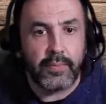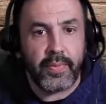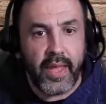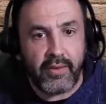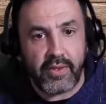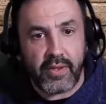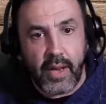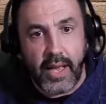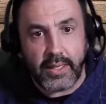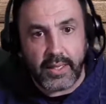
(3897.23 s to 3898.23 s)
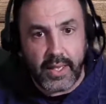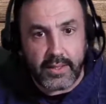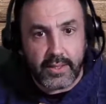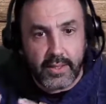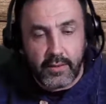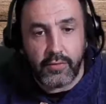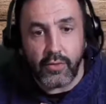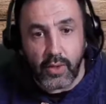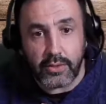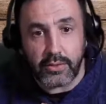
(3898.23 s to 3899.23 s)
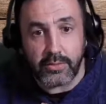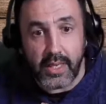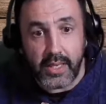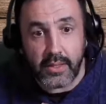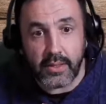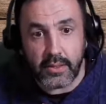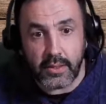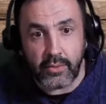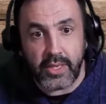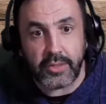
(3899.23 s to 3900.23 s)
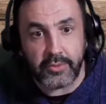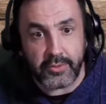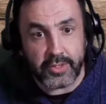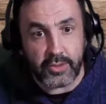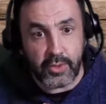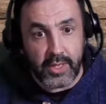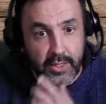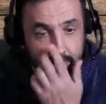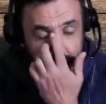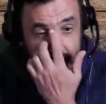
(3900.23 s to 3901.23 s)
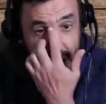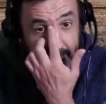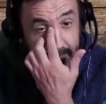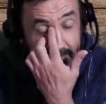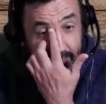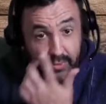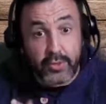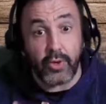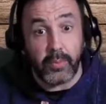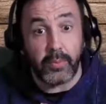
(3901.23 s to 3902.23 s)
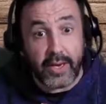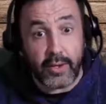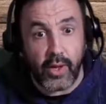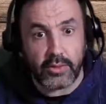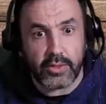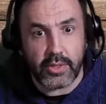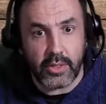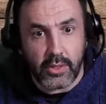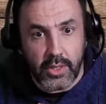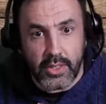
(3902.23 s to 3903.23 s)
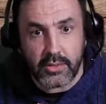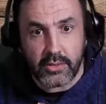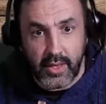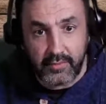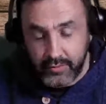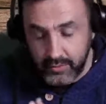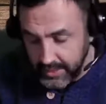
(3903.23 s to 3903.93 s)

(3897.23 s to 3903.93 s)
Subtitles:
have in mind that if you want to make green screen virtual backgrounds, you need to have good